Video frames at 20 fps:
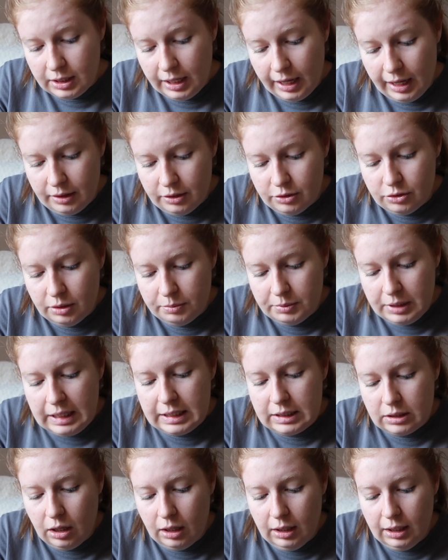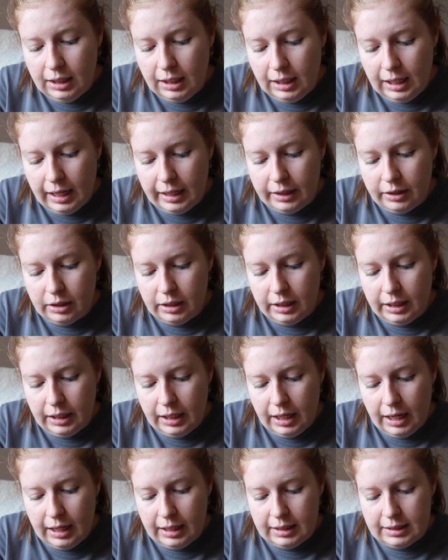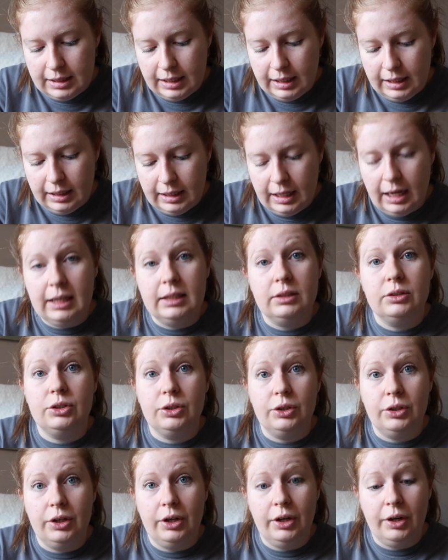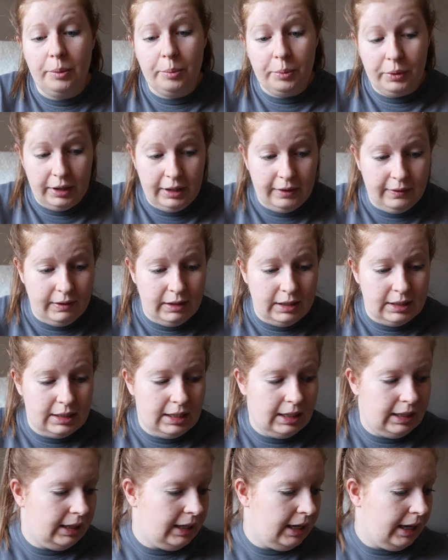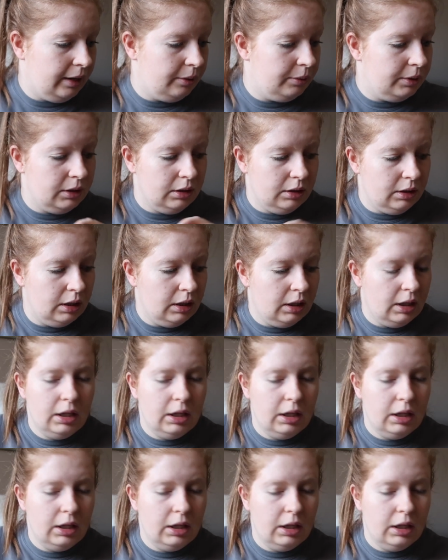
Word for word: Yeah, the strip test got a little line on it as it has done previously i will